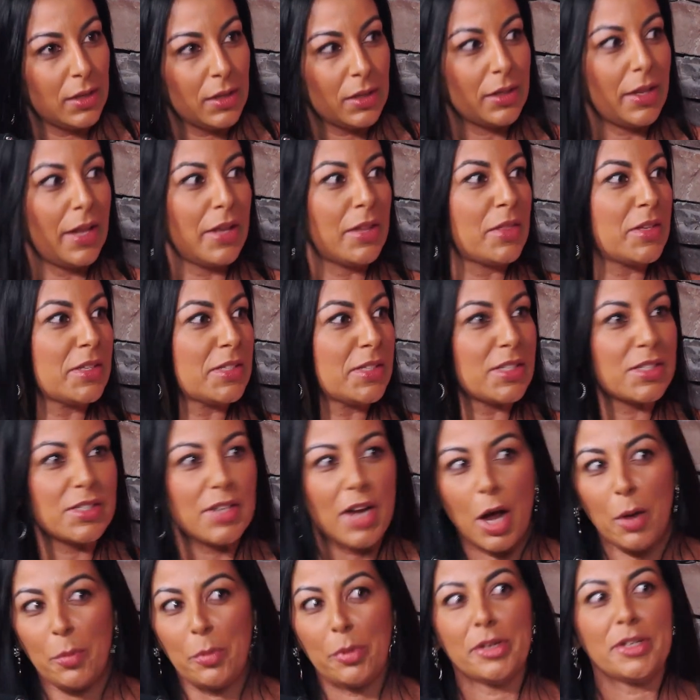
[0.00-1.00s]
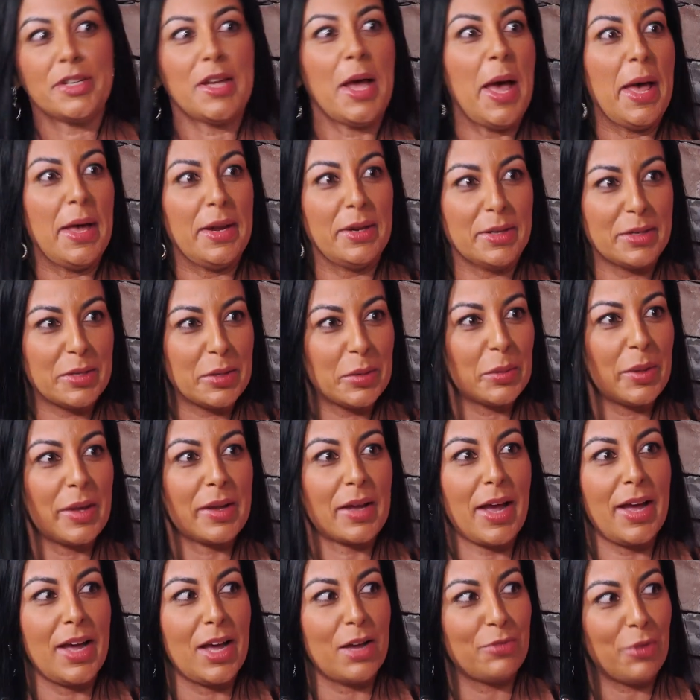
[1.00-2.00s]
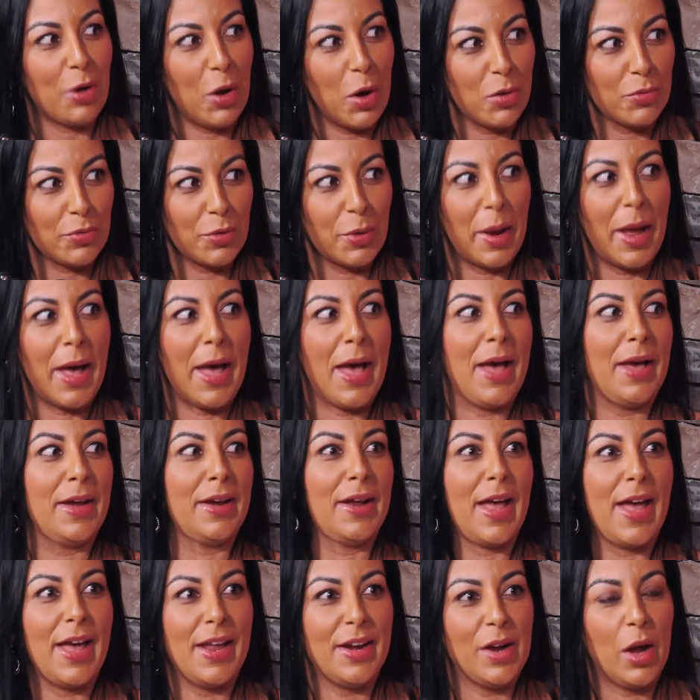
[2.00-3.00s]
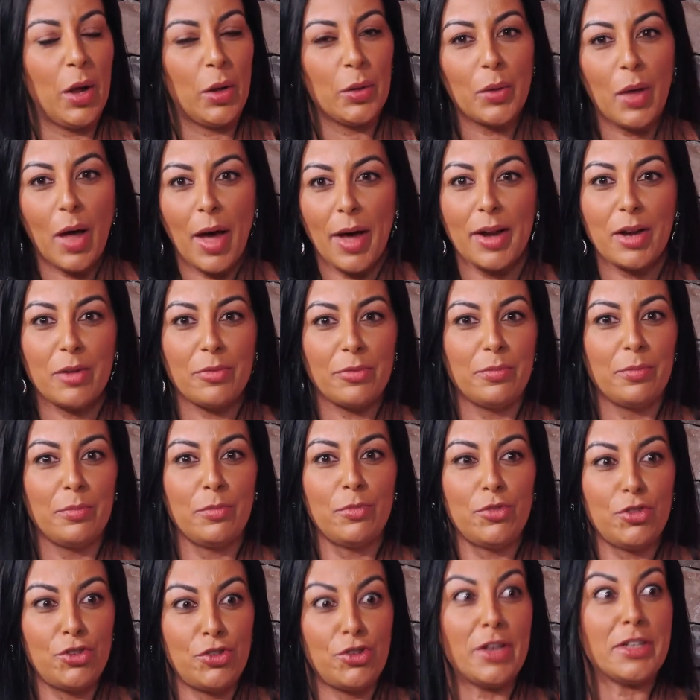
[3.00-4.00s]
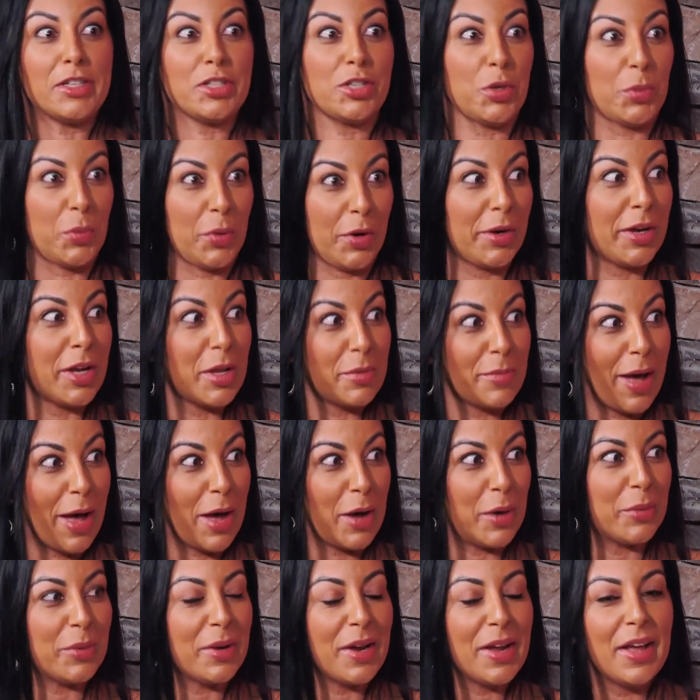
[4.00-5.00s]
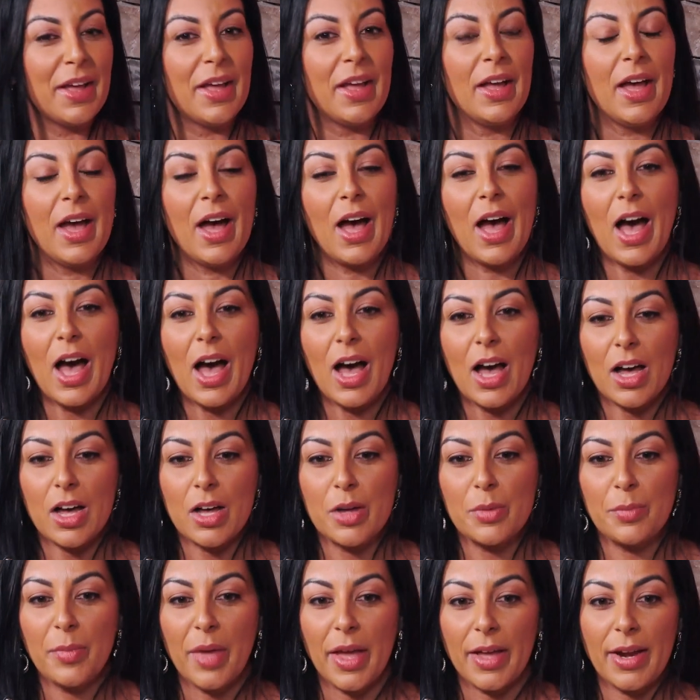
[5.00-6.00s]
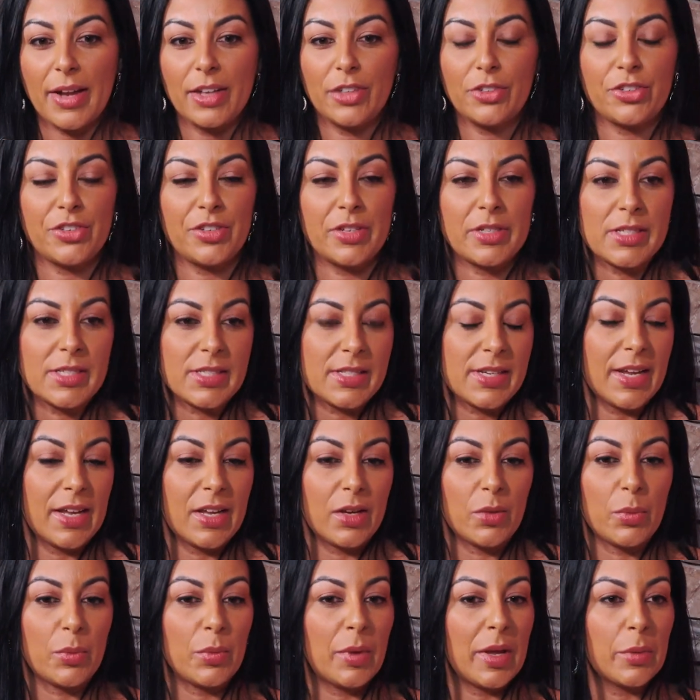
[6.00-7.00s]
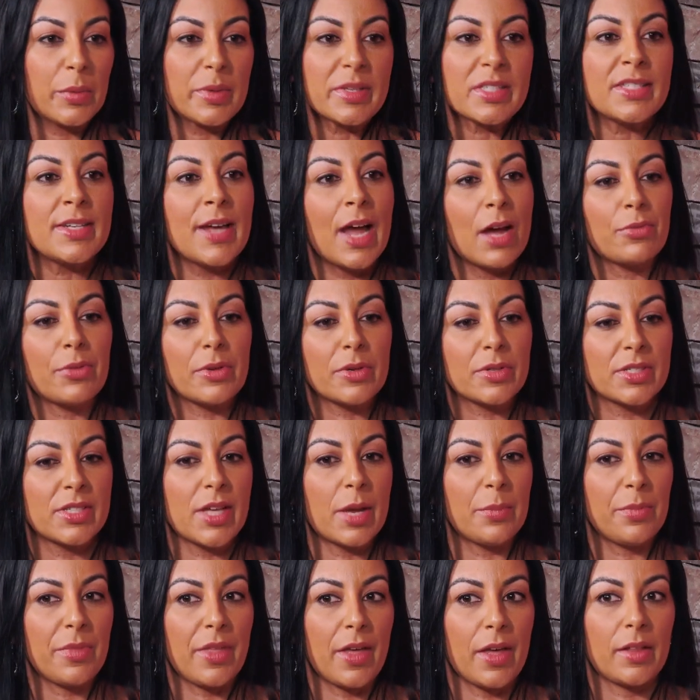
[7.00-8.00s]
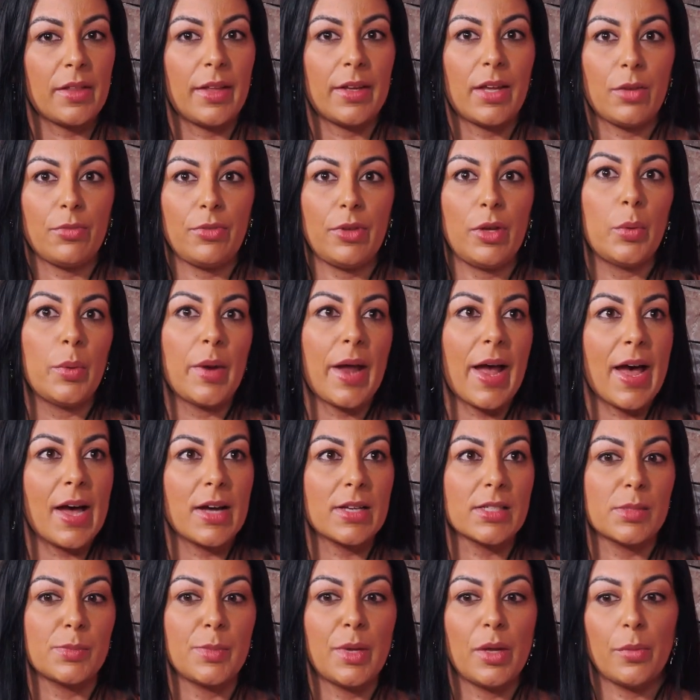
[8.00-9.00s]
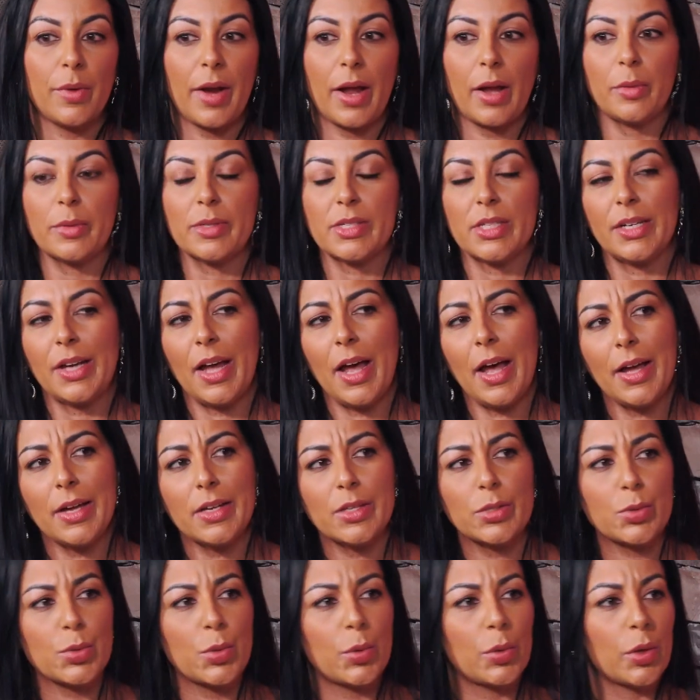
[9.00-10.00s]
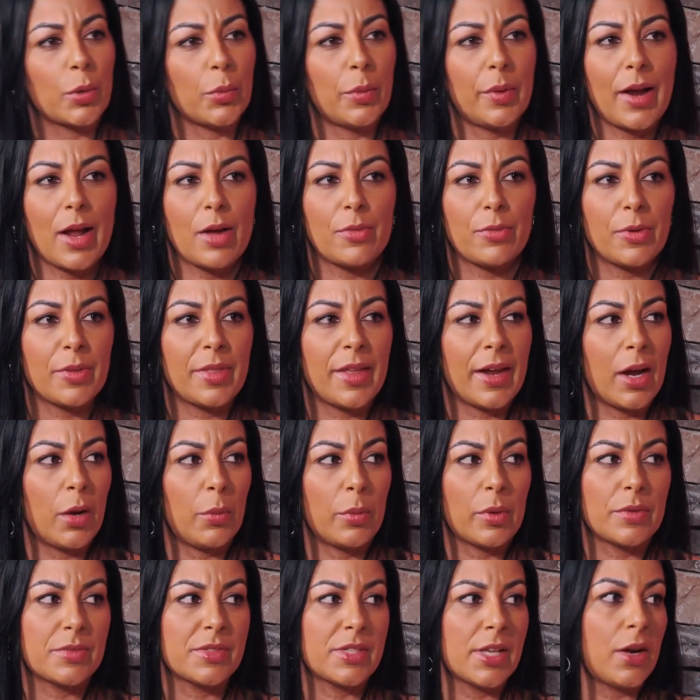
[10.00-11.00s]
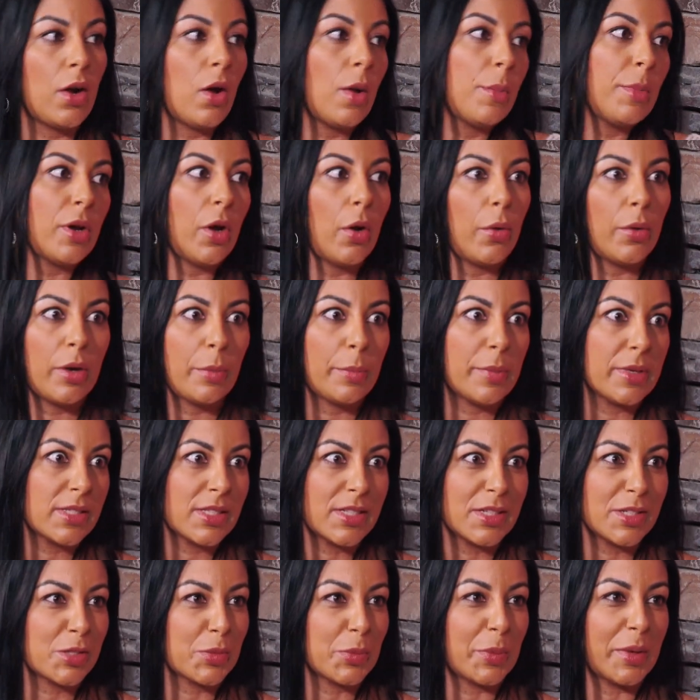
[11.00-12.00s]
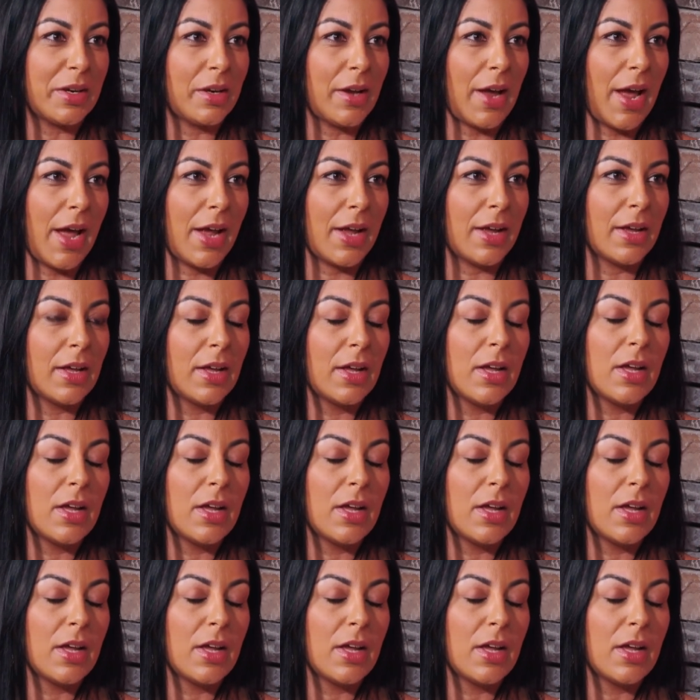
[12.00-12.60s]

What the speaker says: Like this is not pretend. Like I have overhead and a lot of shit to worry about. Yeah. And it's just, it was never something like if you would ask me when I was in high school or whatever, that I would have said, oh, I'm going to own a business one day.